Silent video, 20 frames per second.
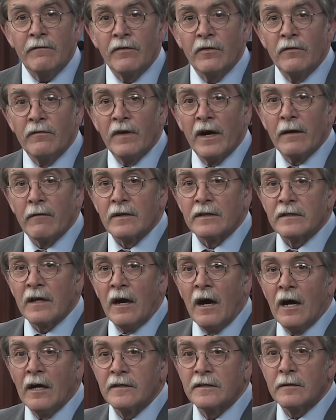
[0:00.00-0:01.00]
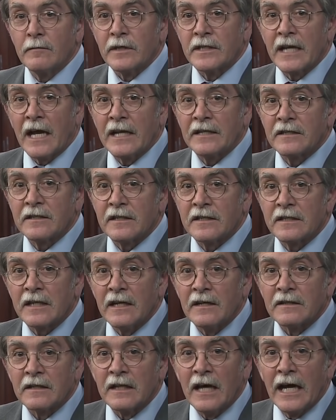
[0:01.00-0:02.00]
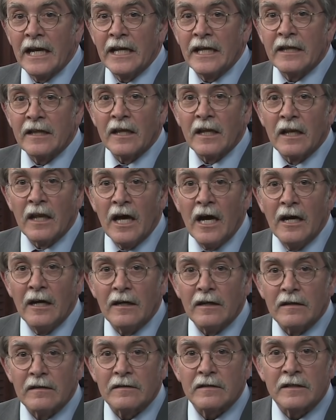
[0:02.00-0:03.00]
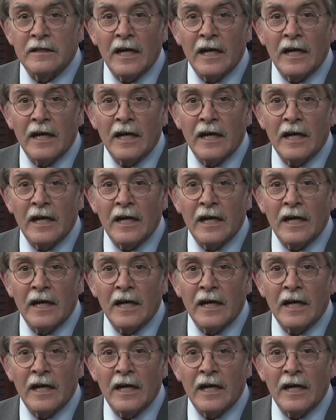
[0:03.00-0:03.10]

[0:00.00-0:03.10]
flu virus also attached to cells lining the lungs,